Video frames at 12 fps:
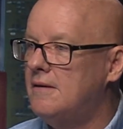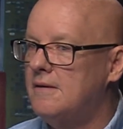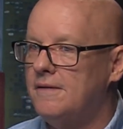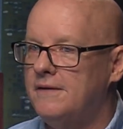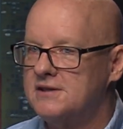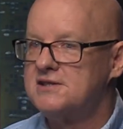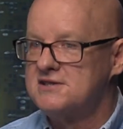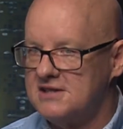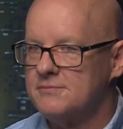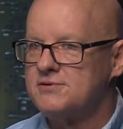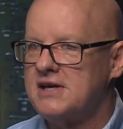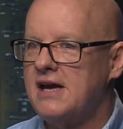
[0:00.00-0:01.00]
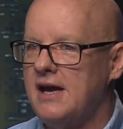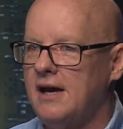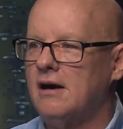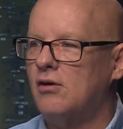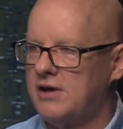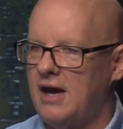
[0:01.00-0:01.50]
This is them saying,
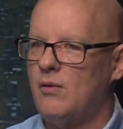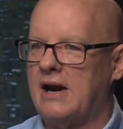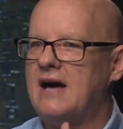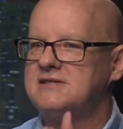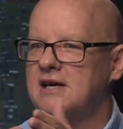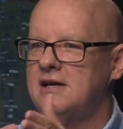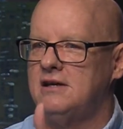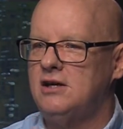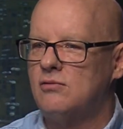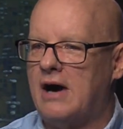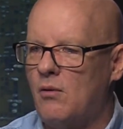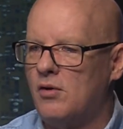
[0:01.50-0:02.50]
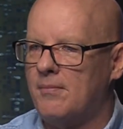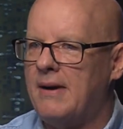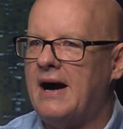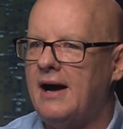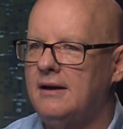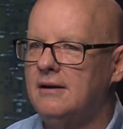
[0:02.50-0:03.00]
okay, when I say to you, I want to
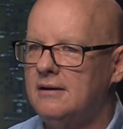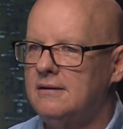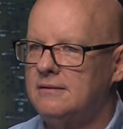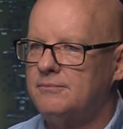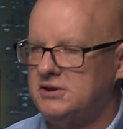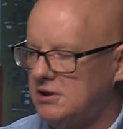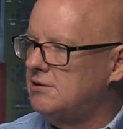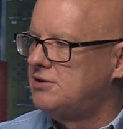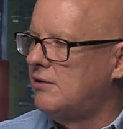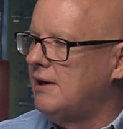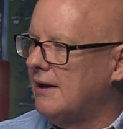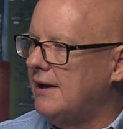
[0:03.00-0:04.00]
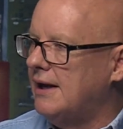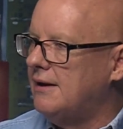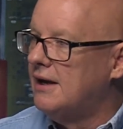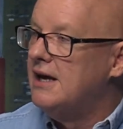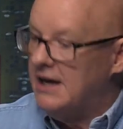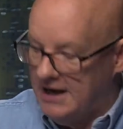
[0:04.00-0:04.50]
buy pituitary gland,
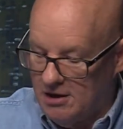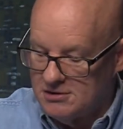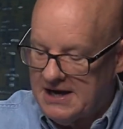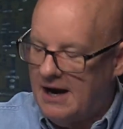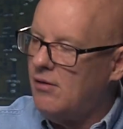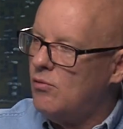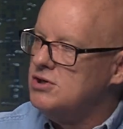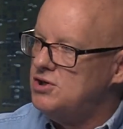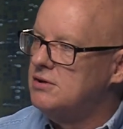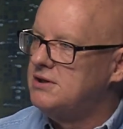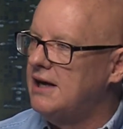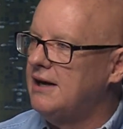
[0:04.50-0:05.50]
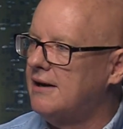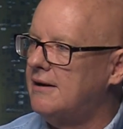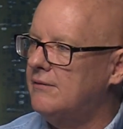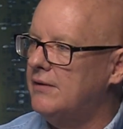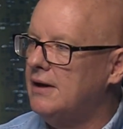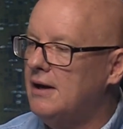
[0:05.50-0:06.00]
here's how I want you to take care
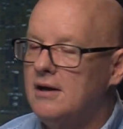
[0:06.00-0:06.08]
of it.